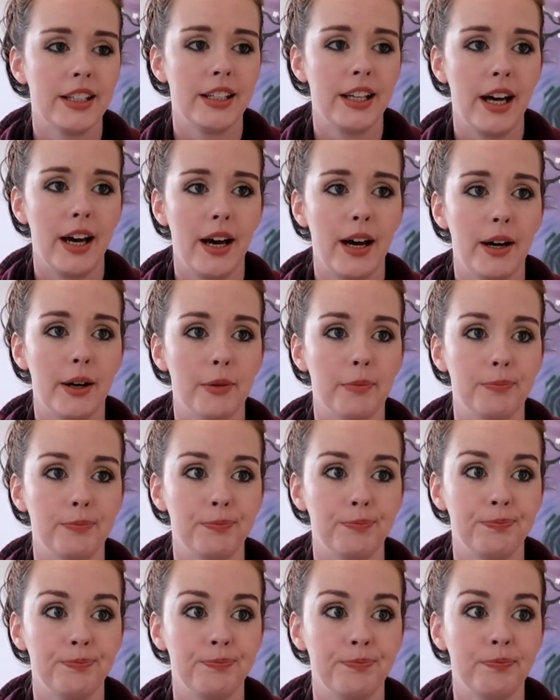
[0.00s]

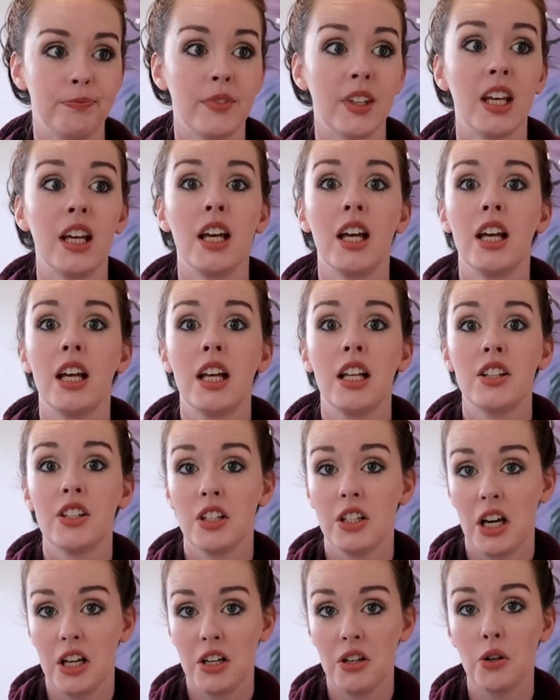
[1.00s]
it's a lot